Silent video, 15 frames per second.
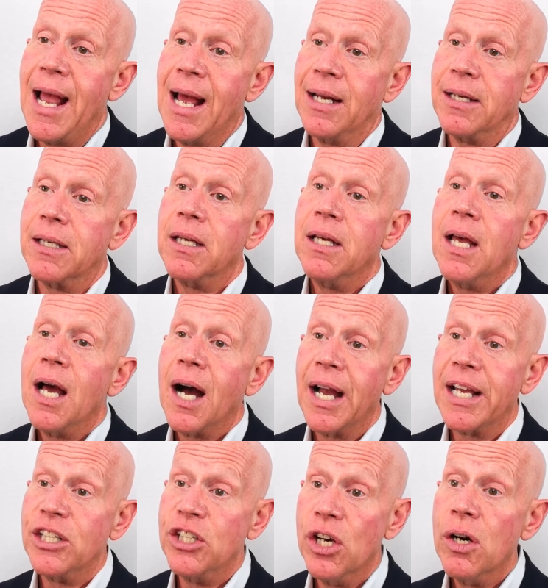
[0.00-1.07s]
and
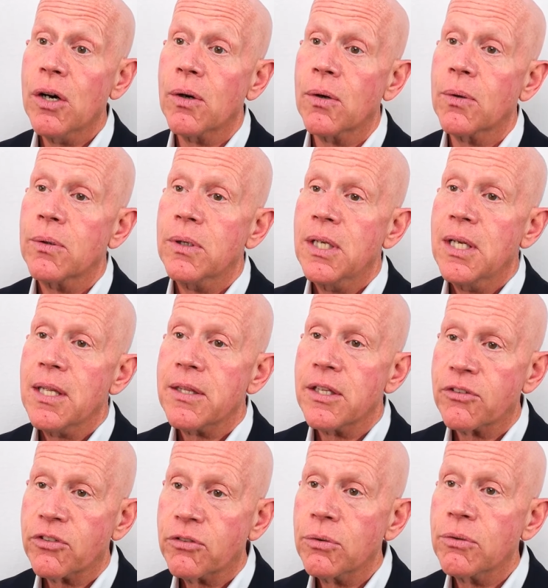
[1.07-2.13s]
I know
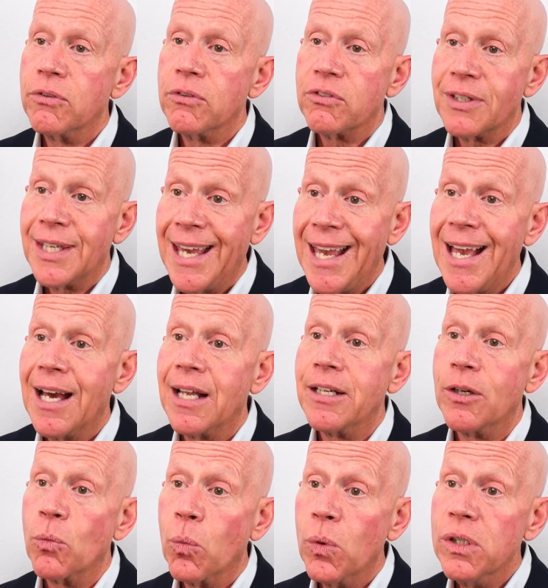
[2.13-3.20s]
that students can
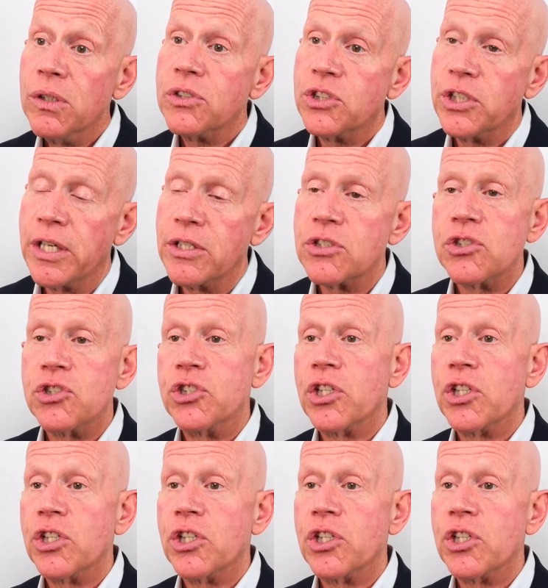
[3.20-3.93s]
and will change,